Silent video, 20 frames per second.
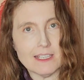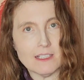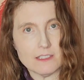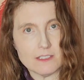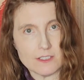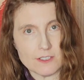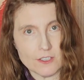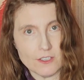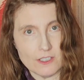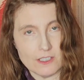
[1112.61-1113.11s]

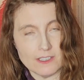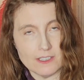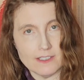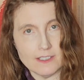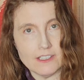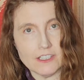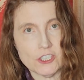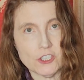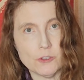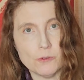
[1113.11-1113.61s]

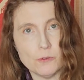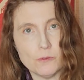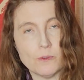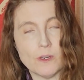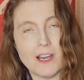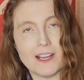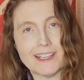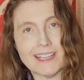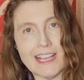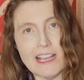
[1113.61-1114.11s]
certain you
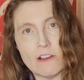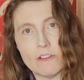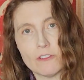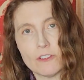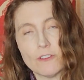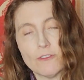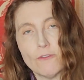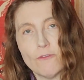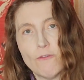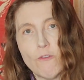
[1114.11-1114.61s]

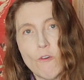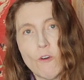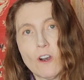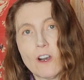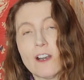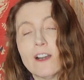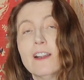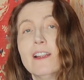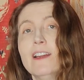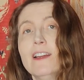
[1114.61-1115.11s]
account
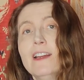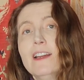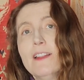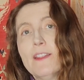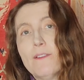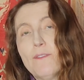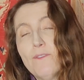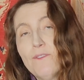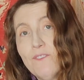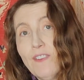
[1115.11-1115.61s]
for
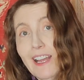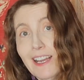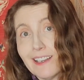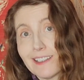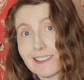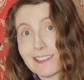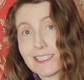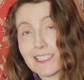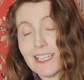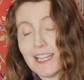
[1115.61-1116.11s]
the
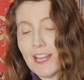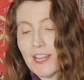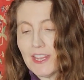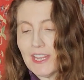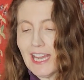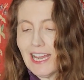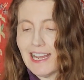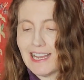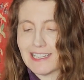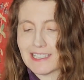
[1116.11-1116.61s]
fact
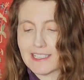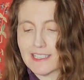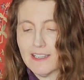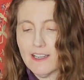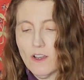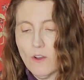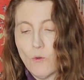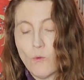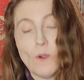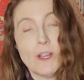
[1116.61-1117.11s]
that
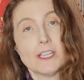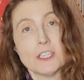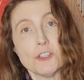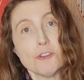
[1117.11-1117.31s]
when you